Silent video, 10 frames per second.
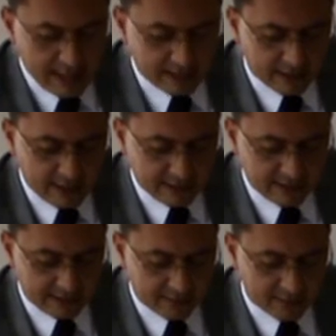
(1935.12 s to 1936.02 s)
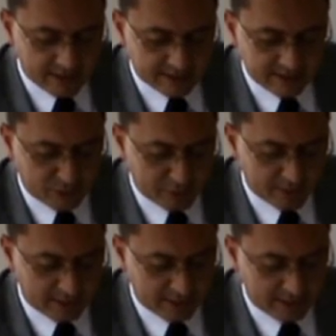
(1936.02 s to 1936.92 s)
And the latest of these
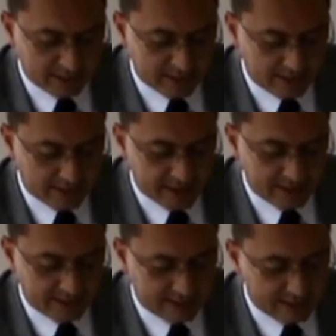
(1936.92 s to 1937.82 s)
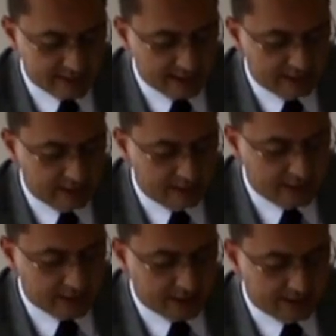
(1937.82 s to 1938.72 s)
instruments, the latest in date,
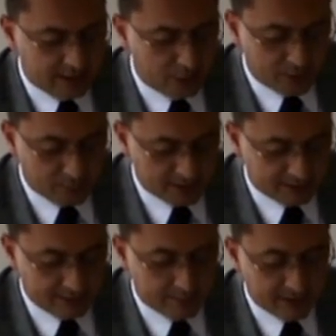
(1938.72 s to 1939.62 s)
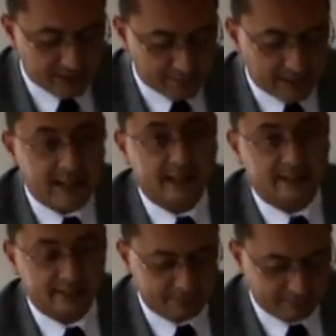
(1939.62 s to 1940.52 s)
is the European Stability
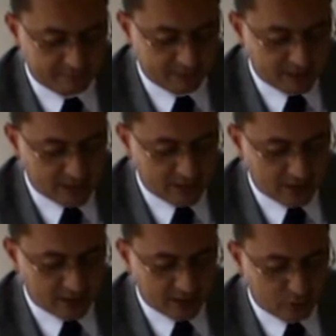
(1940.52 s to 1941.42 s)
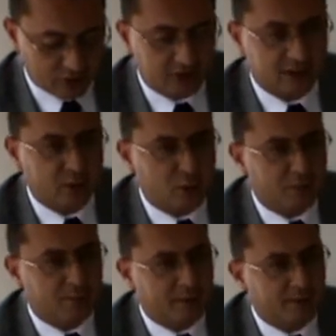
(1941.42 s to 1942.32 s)
Mechanism, uh, which is a
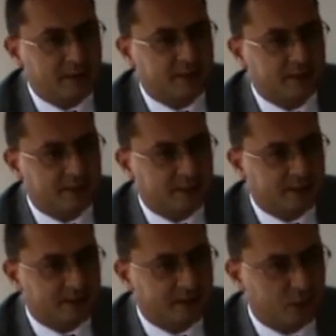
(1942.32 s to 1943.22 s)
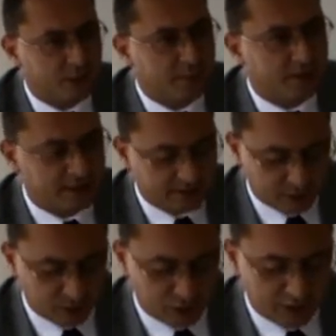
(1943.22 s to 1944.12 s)
new permanent uh, European
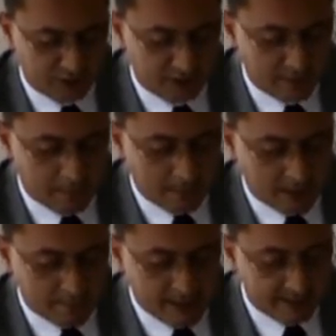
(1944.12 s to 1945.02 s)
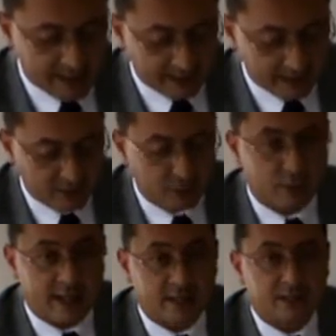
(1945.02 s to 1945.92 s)
institution, mandated to
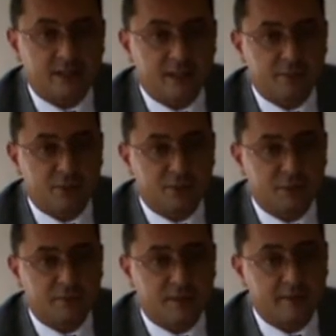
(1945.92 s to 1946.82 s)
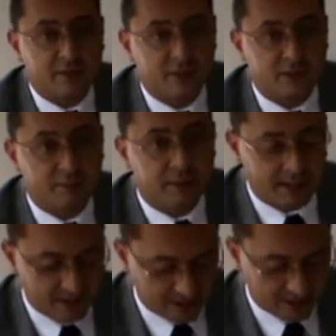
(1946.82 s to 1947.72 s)
lend up to 500
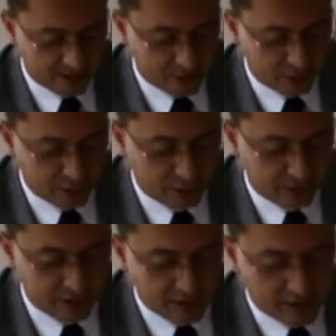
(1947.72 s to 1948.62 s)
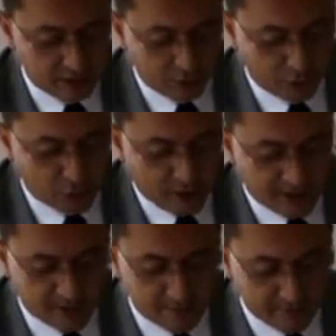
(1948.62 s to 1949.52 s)
billion uh, euros to euro
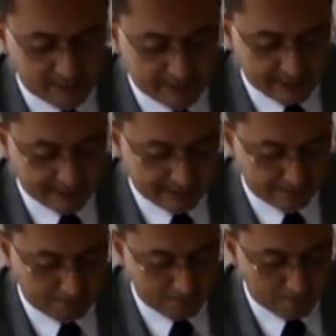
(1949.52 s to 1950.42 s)
area member states.